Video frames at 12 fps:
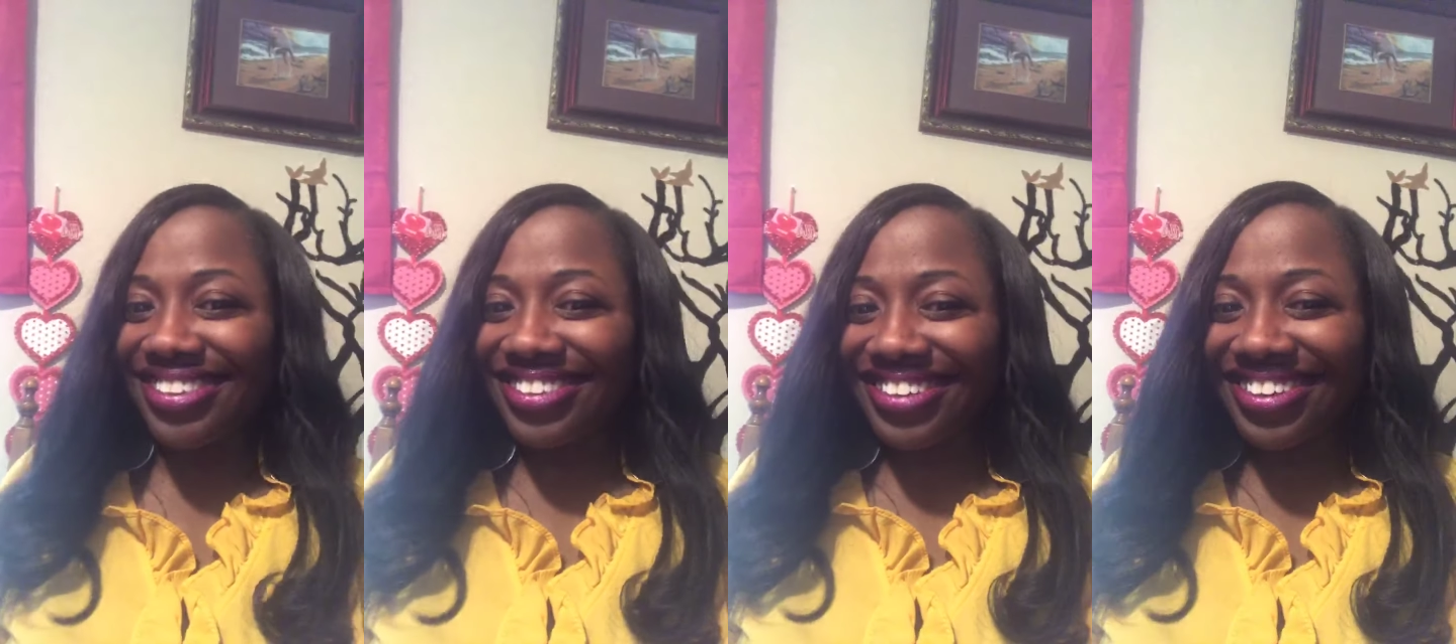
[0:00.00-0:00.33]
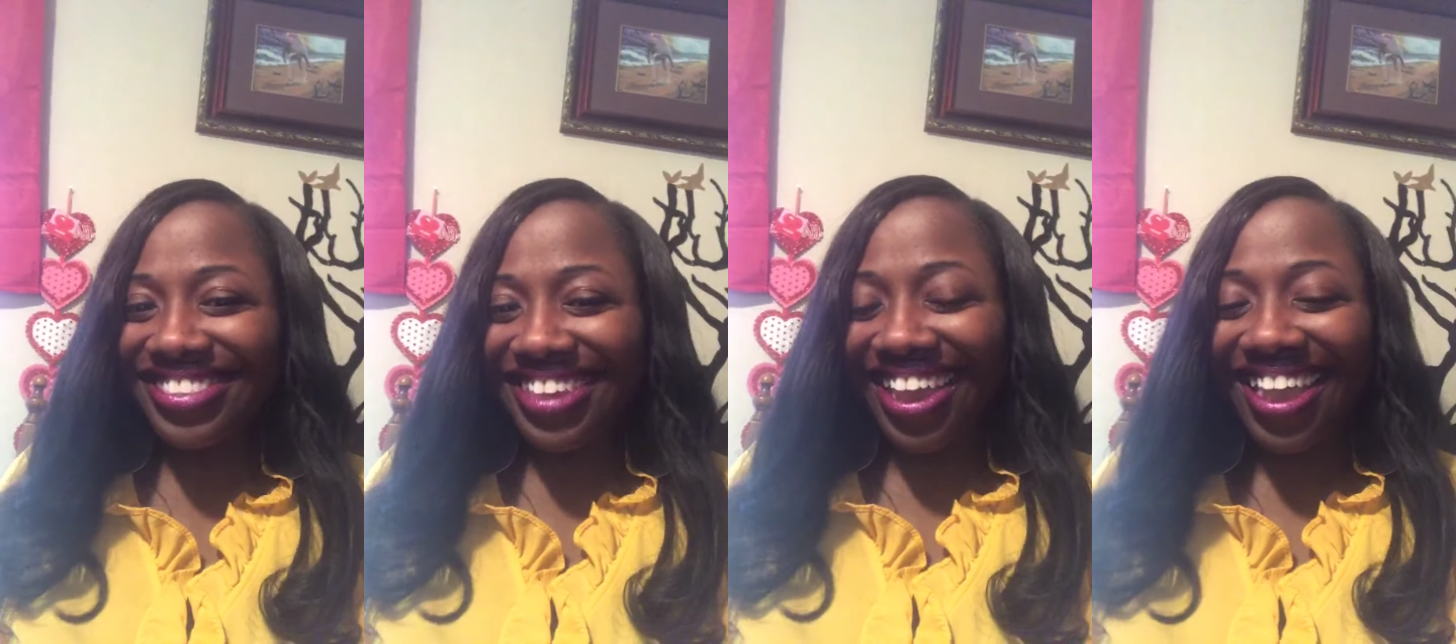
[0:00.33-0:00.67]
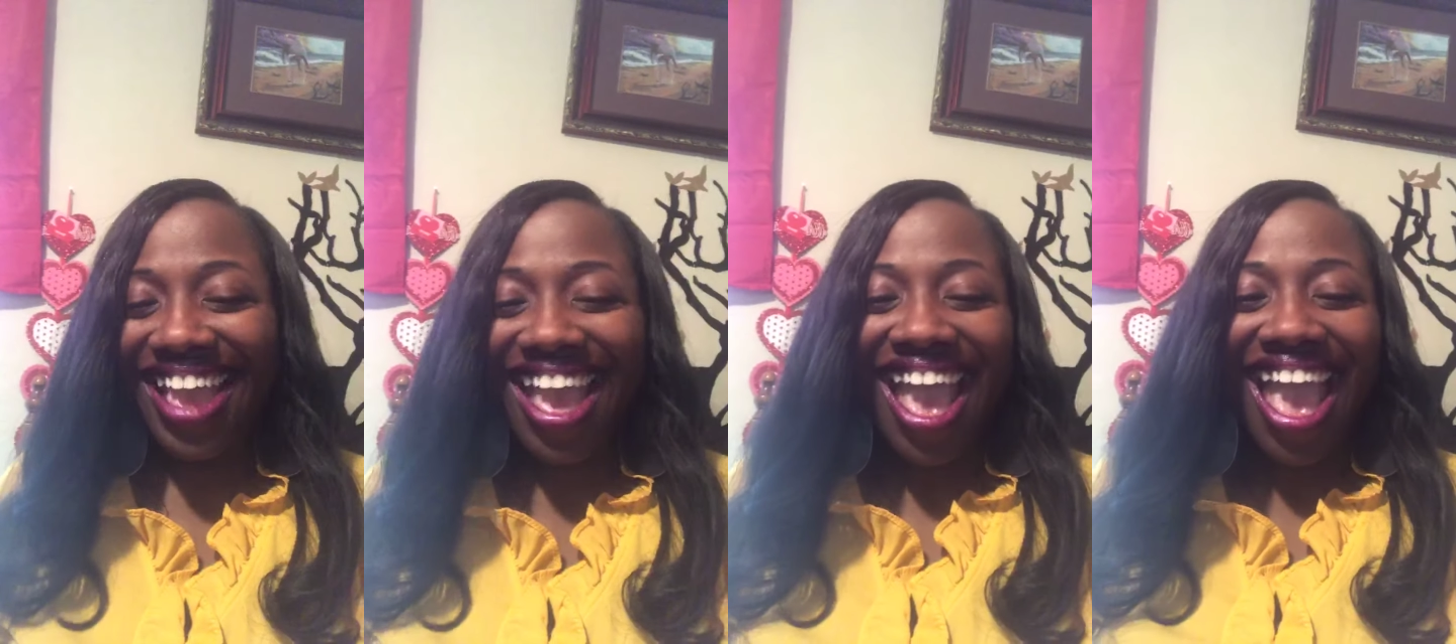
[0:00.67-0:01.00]
Shante,
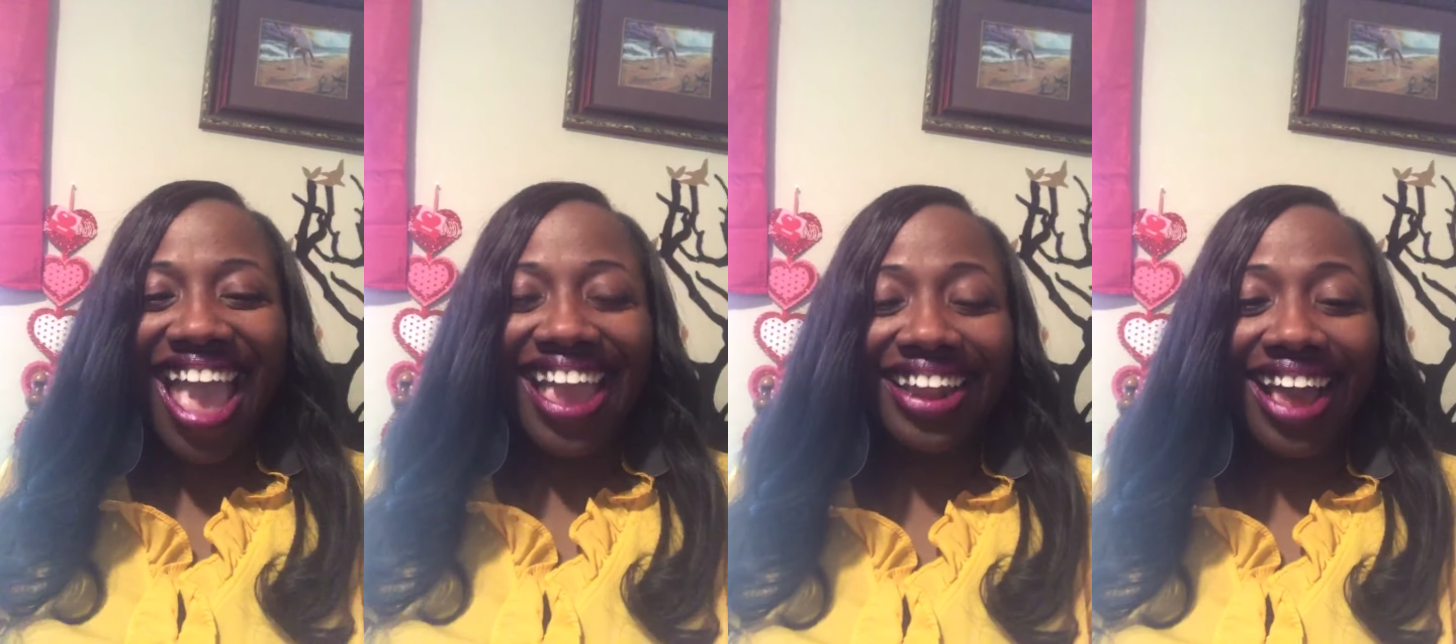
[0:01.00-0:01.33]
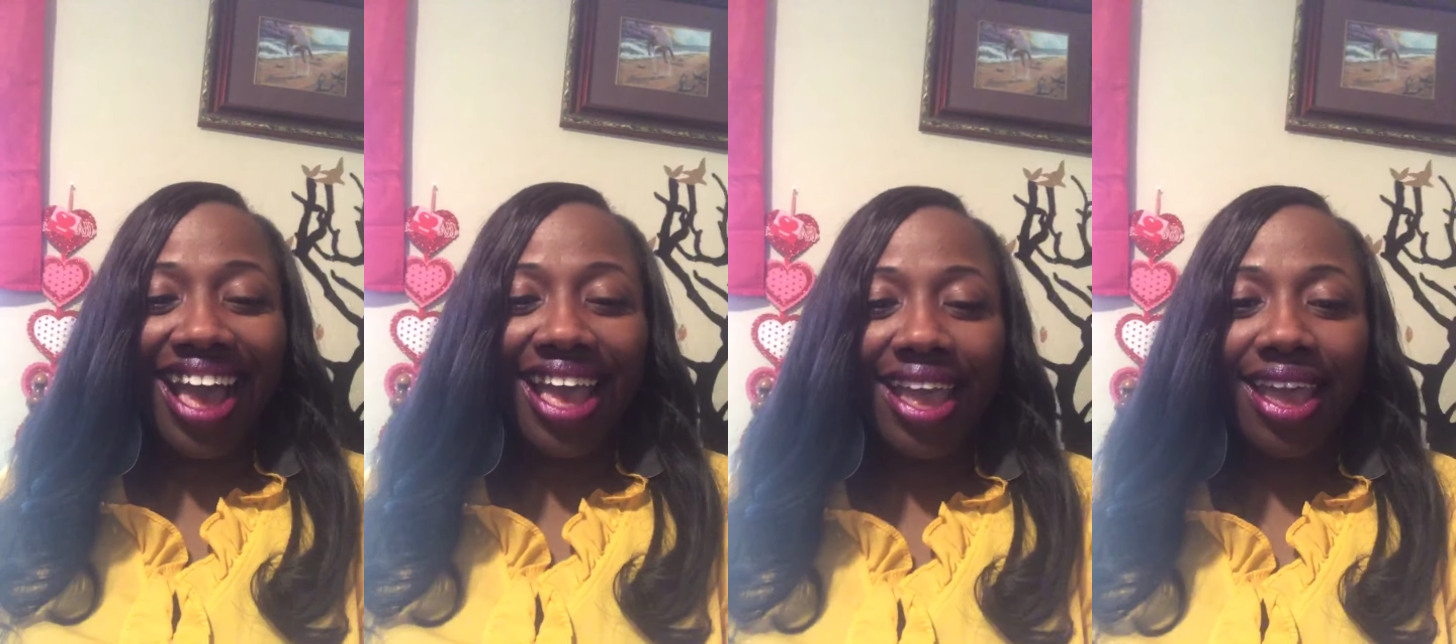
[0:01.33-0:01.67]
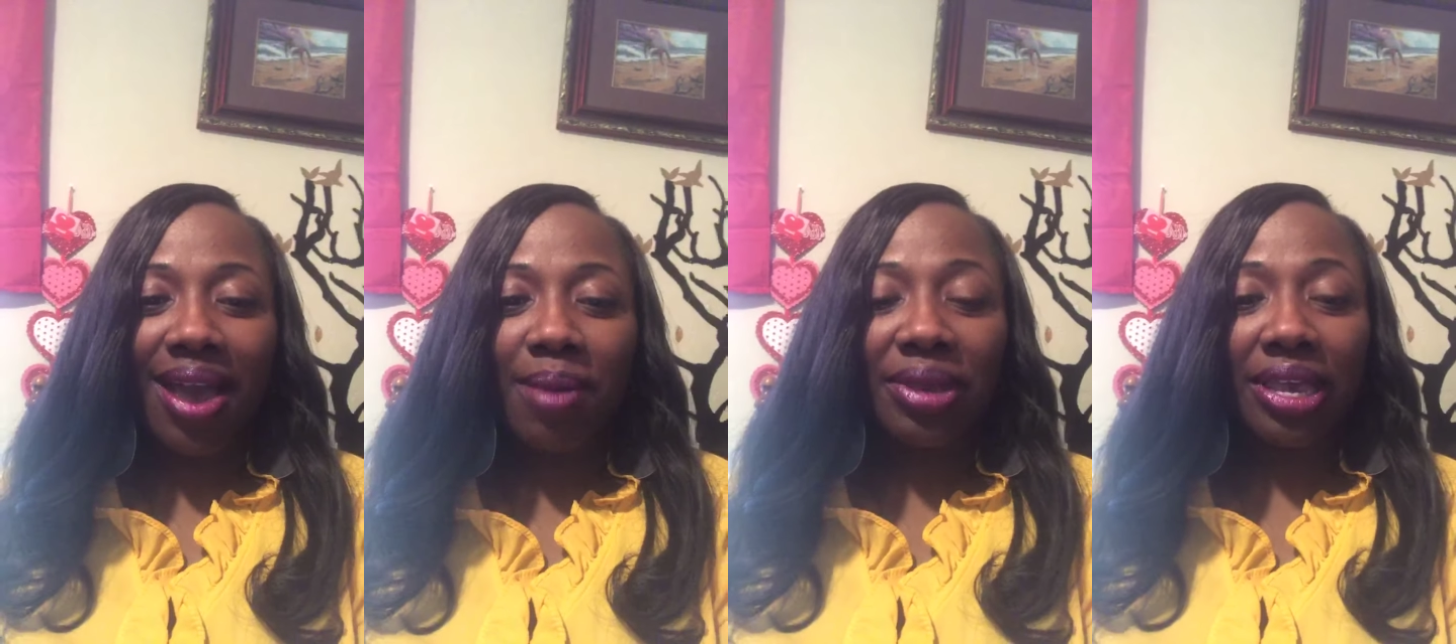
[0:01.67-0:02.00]
and I
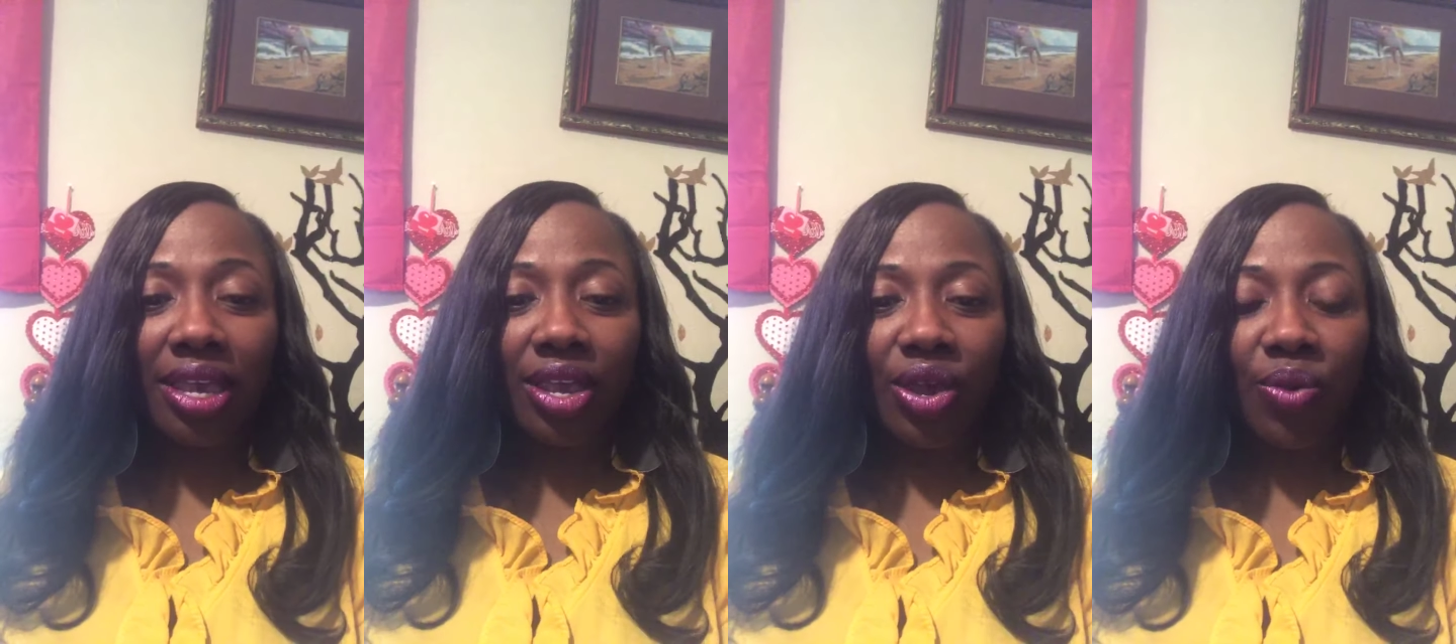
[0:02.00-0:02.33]
am here